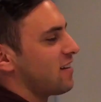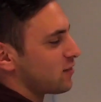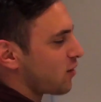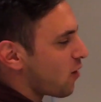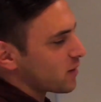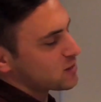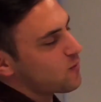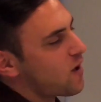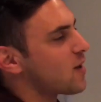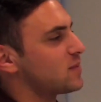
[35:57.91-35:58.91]
and atomic
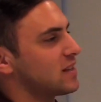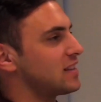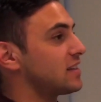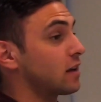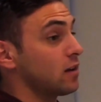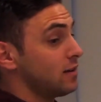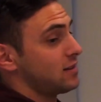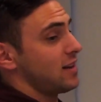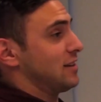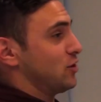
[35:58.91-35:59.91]
swaps, and it's like,
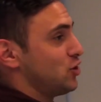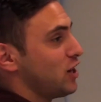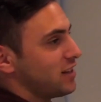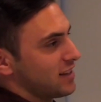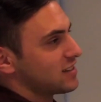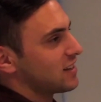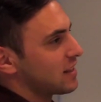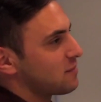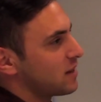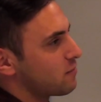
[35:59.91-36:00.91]
this guy's a genius.
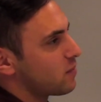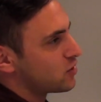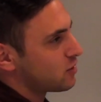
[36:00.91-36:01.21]
Like, let me give him a